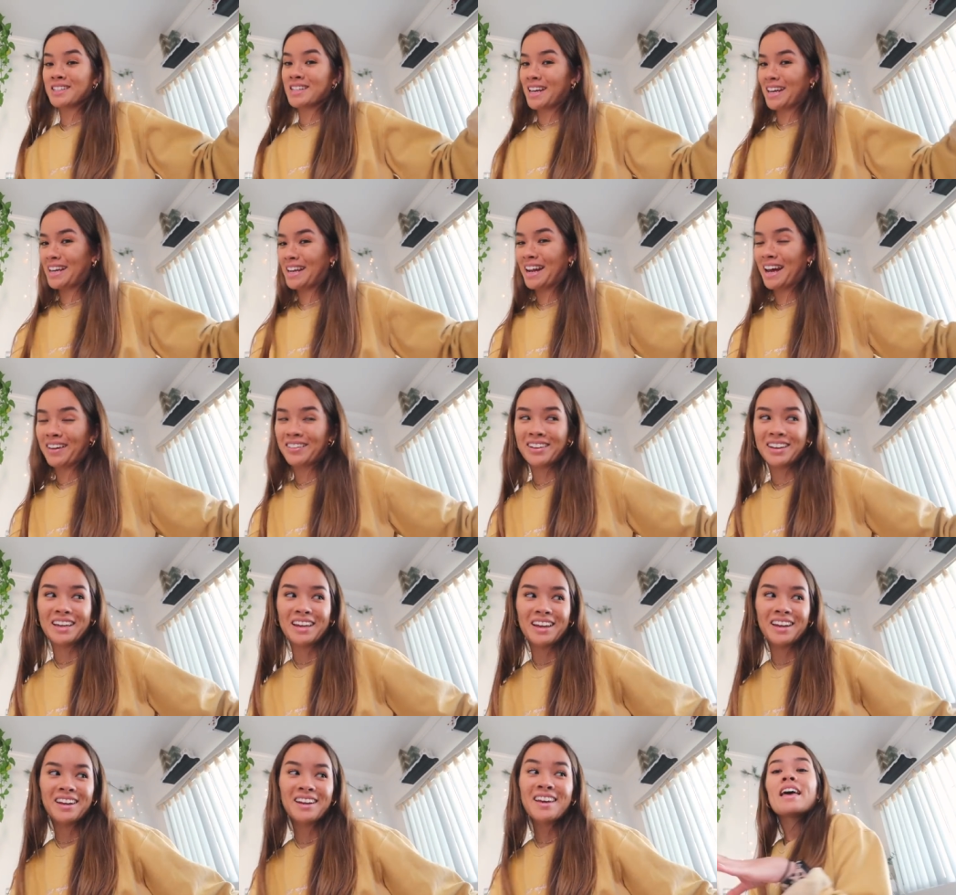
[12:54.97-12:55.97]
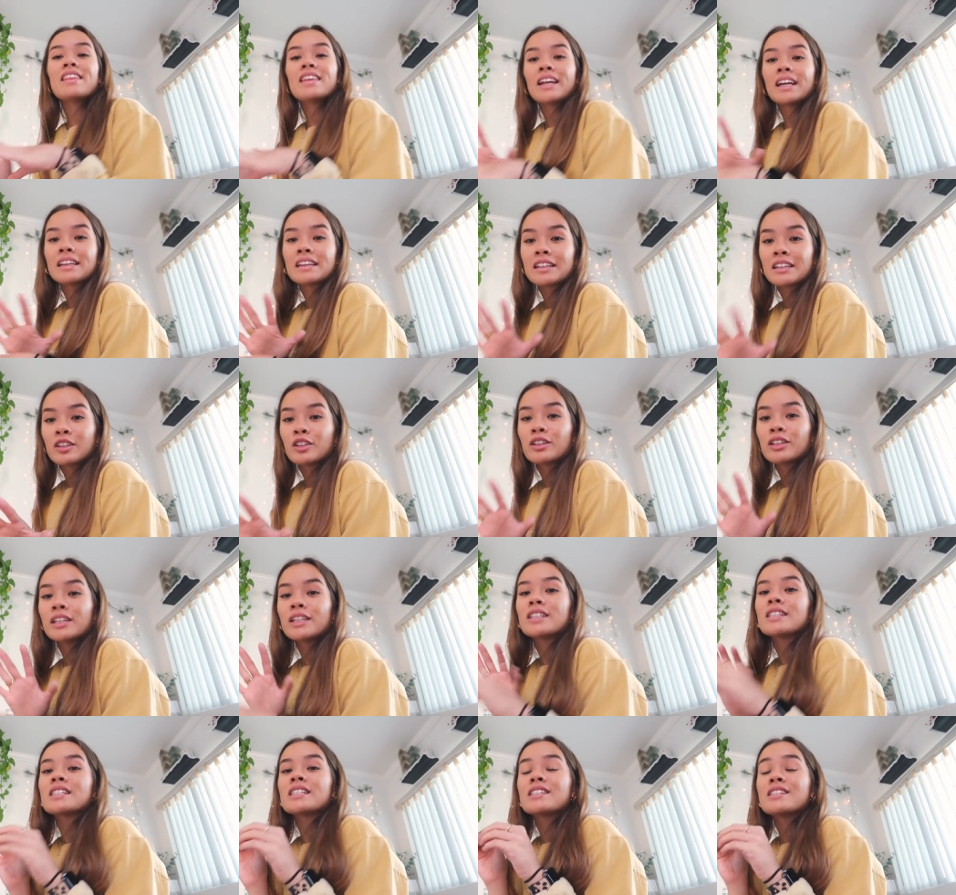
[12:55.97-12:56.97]
take it out again. And then I
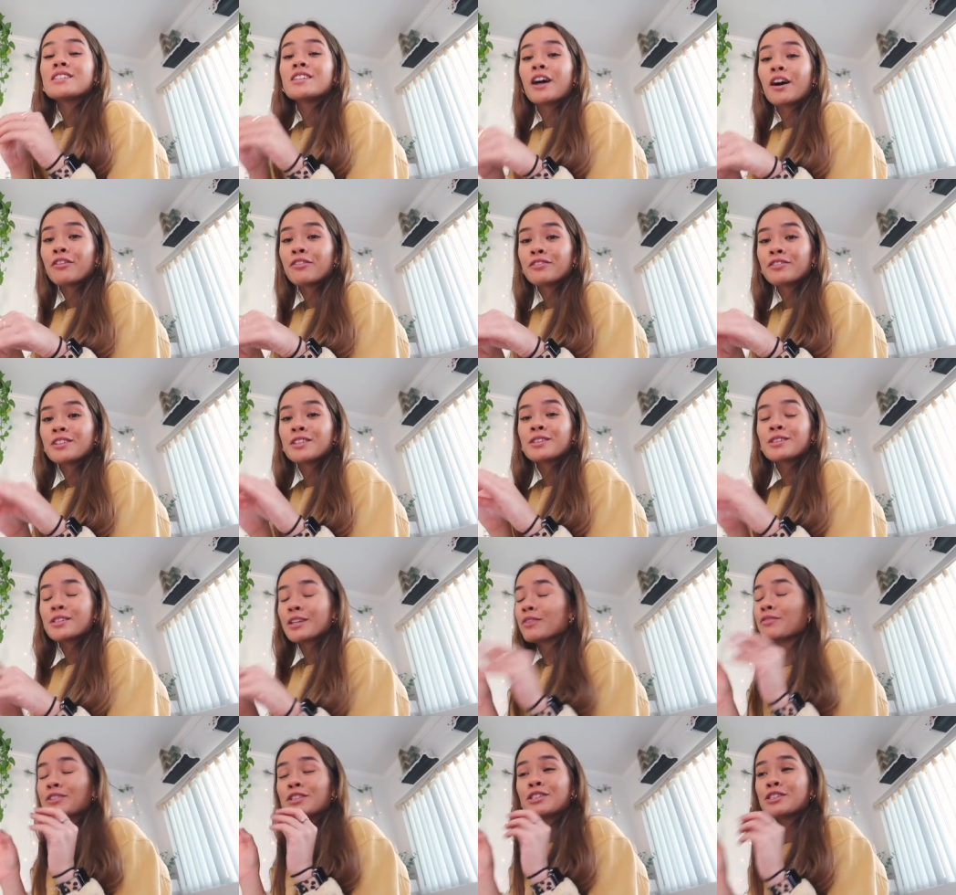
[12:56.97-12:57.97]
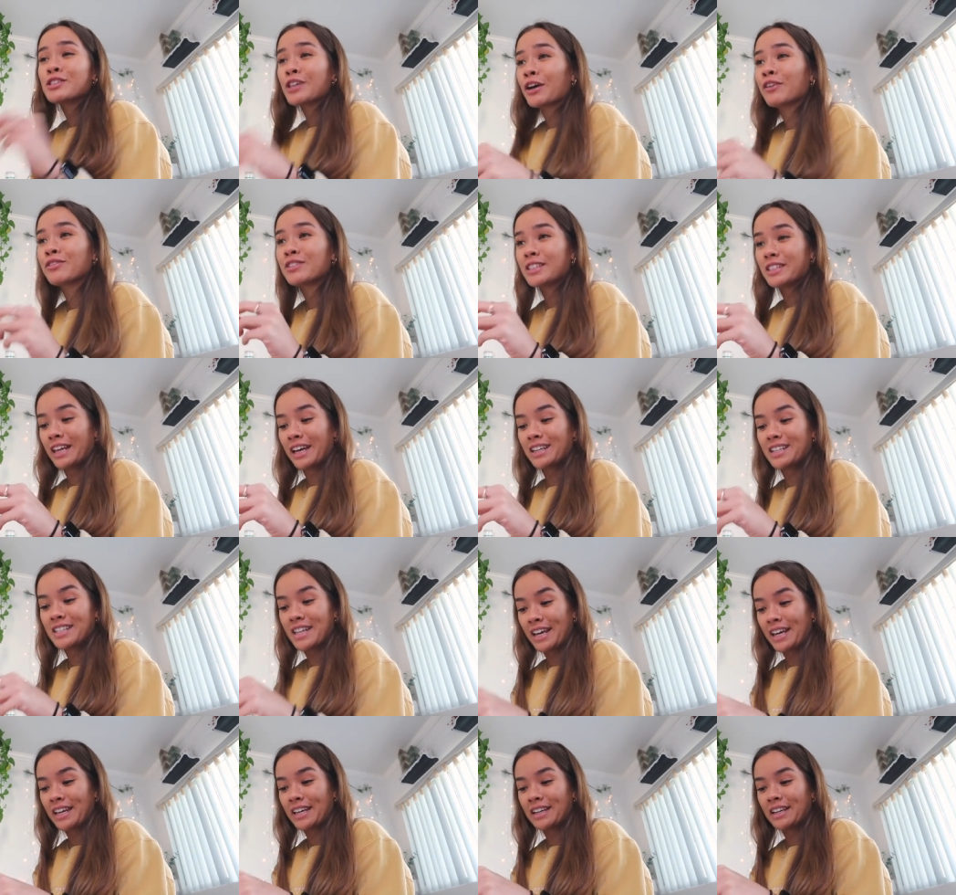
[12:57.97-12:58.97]
literally stuffed, stuffed, stuffed that
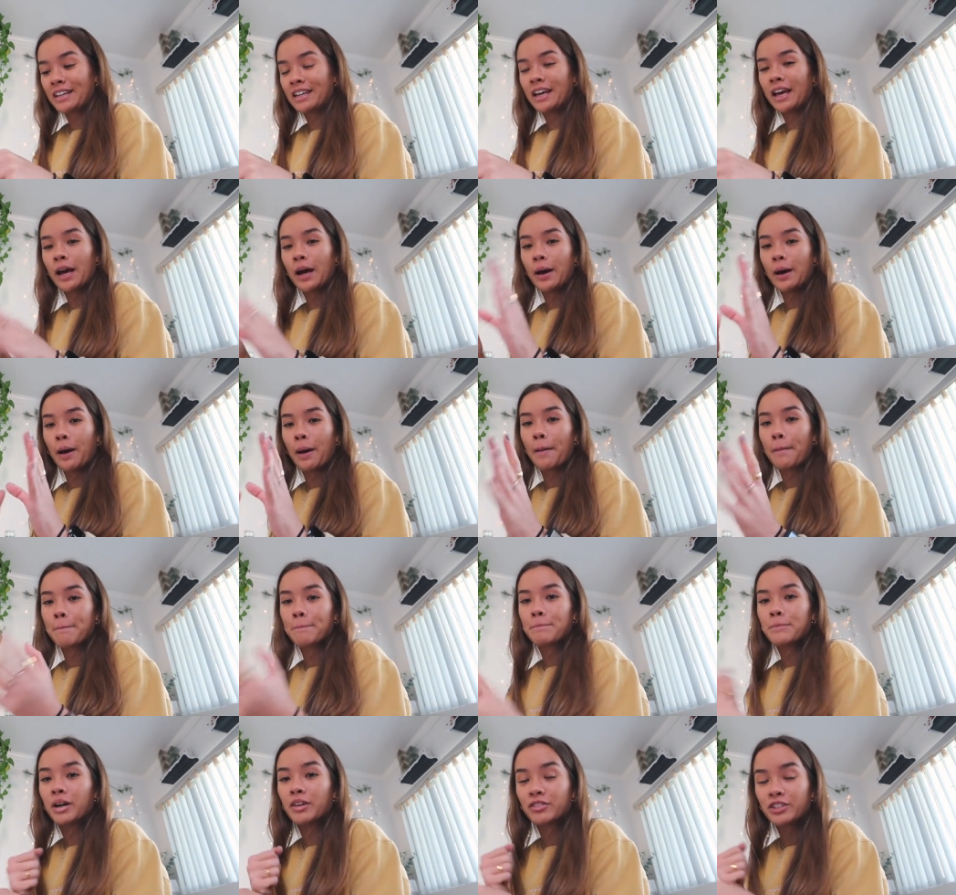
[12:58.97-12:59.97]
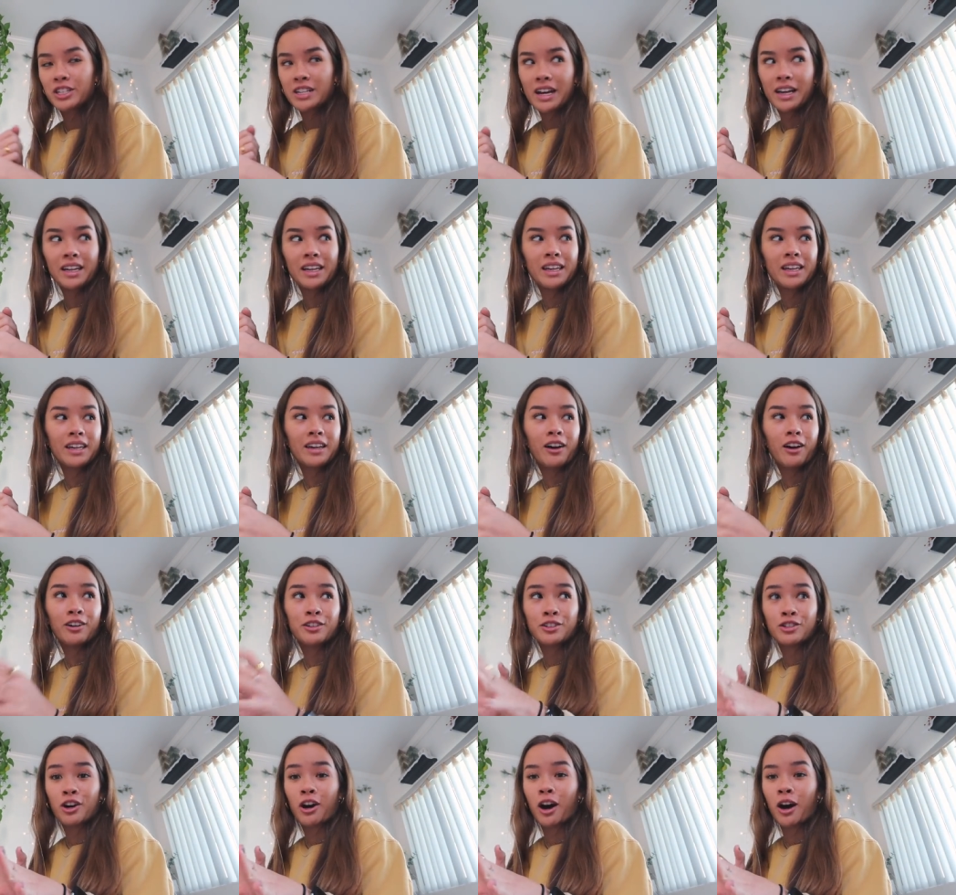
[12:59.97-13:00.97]
tan um, puffer jacket
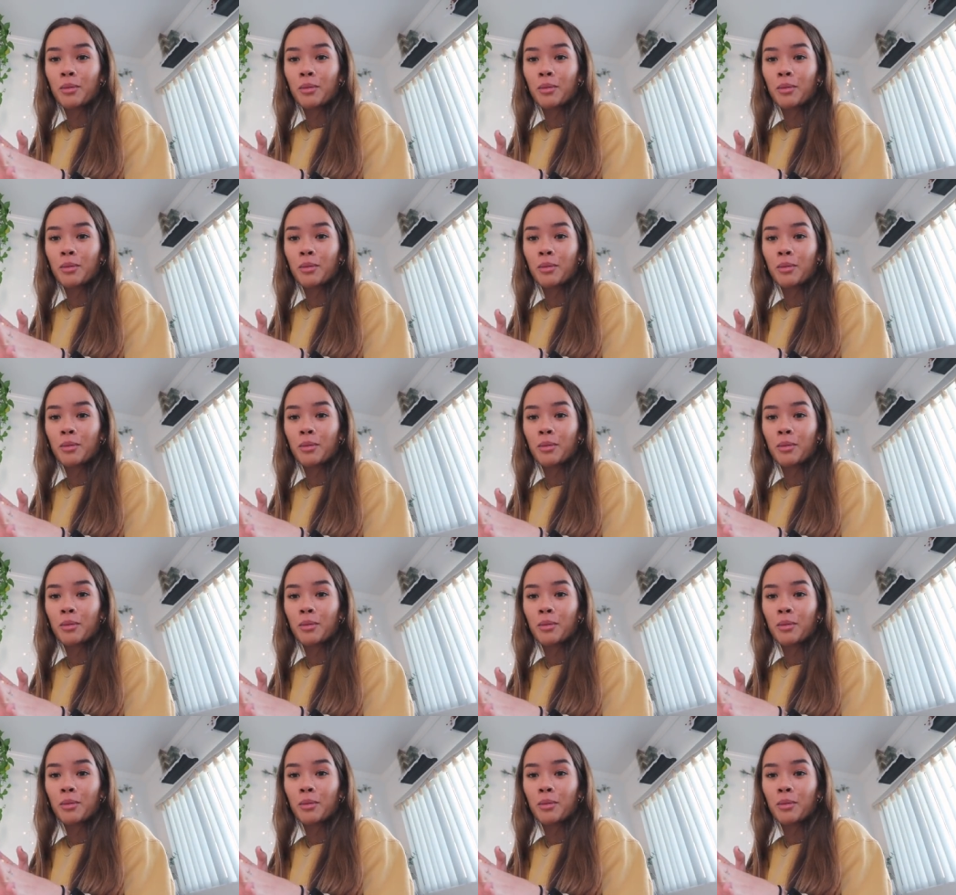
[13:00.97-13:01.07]
on top